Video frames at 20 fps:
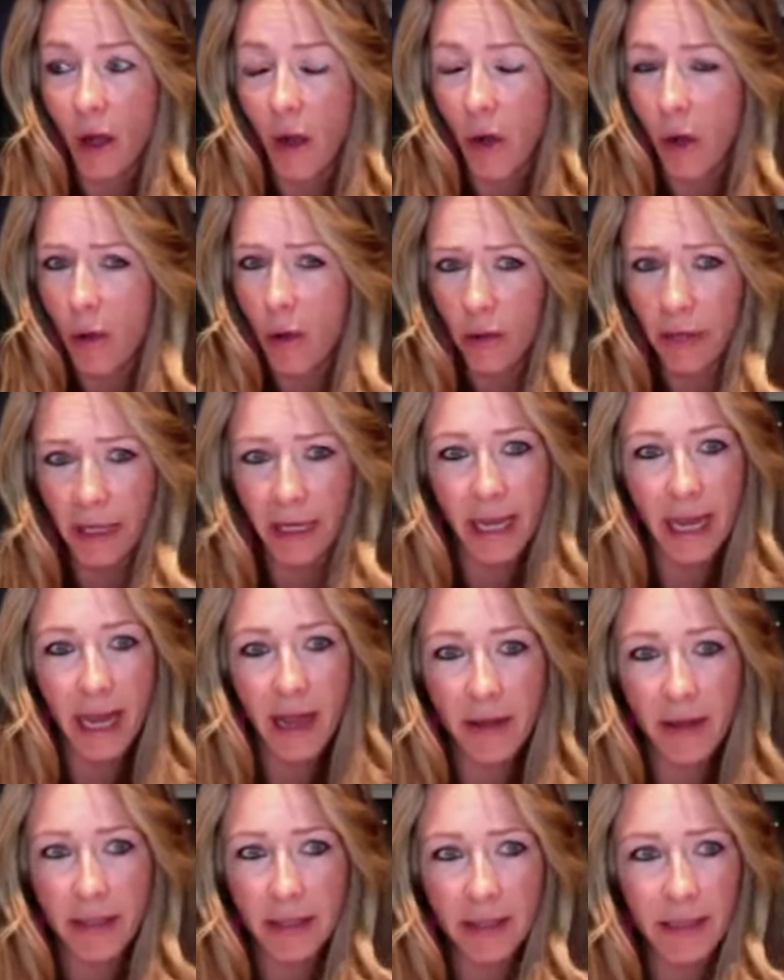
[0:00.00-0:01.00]
holy
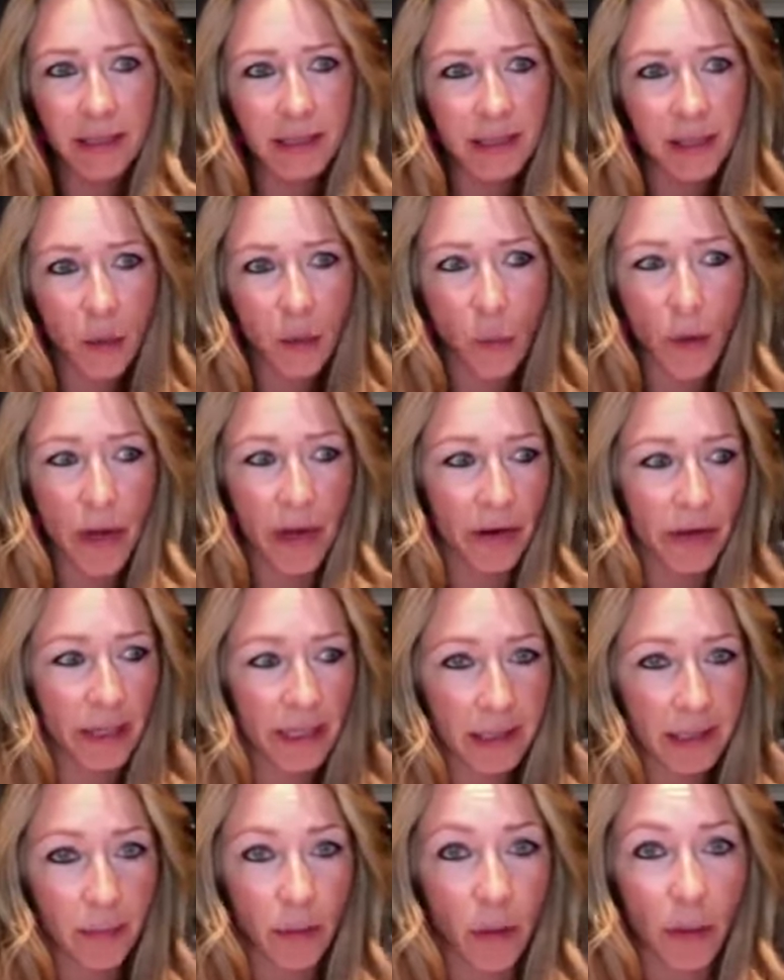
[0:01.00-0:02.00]
cow, this is an
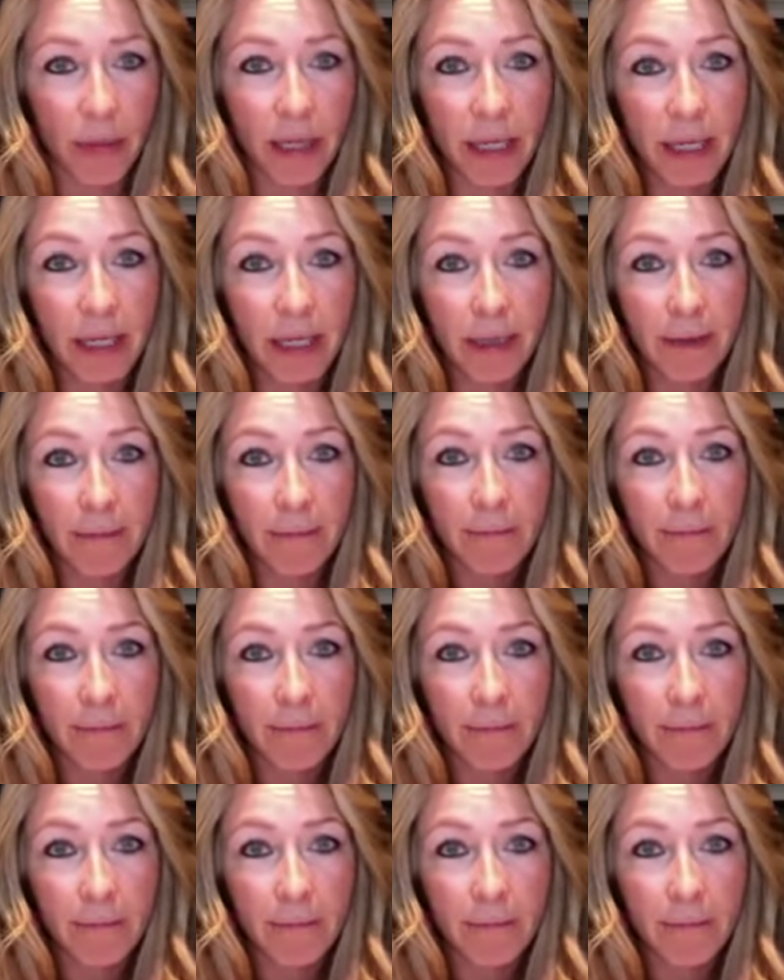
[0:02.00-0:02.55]
awareness moment.